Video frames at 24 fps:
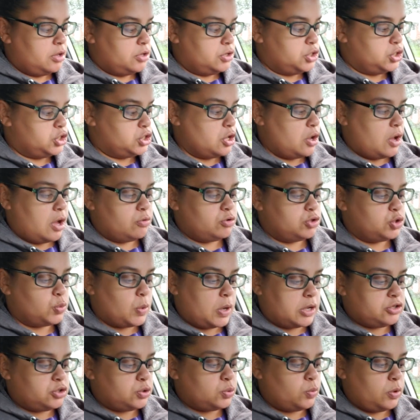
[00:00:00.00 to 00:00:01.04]
So I was
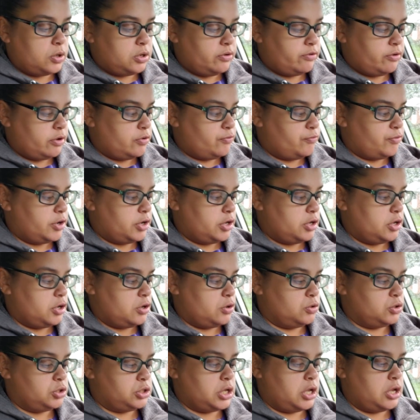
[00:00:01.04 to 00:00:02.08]
watching one of her
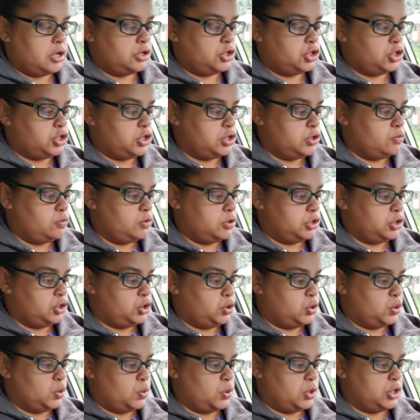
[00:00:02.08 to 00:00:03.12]
videos and she was
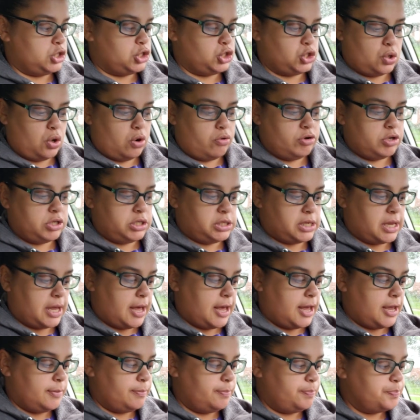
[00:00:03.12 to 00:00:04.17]
doing story
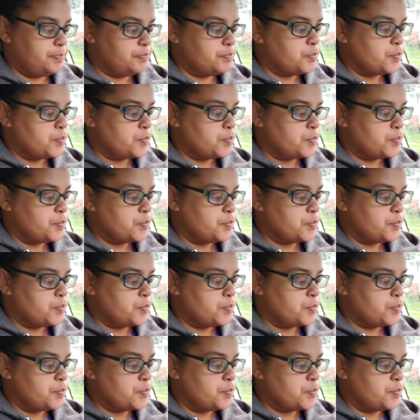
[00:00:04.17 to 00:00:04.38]
time